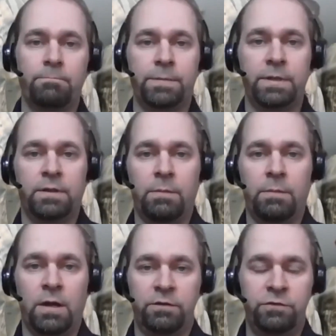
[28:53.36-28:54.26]
you know, I'm
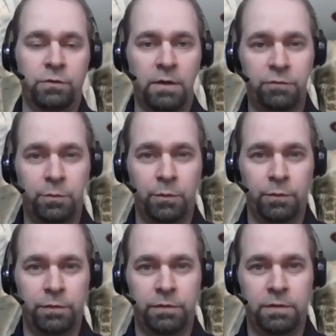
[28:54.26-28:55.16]
not too comfortable
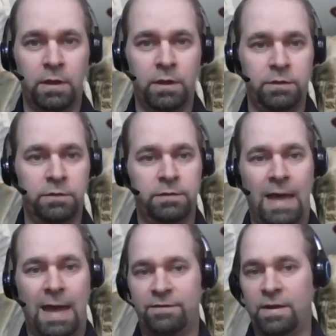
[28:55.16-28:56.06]
with
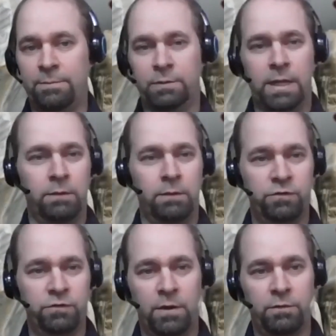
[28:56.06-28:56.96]
that type of
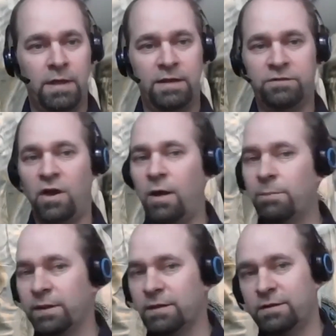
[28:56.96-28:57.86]
language about that
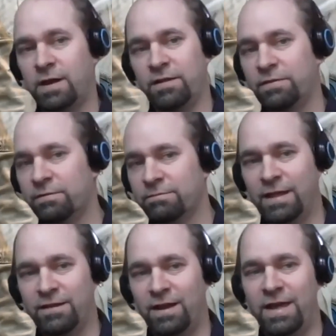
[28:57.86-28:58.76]
topic, kind of
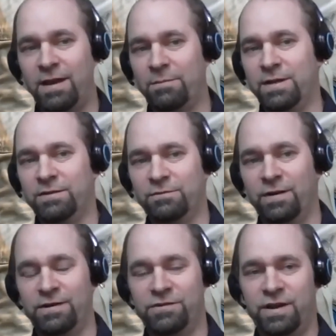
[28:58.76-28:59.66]
that. Again, I'm being
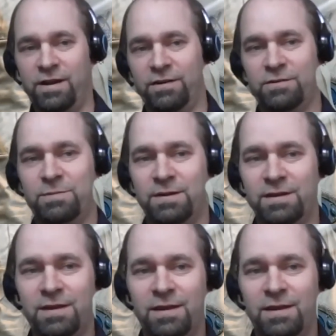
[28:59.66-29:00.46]
very generic to be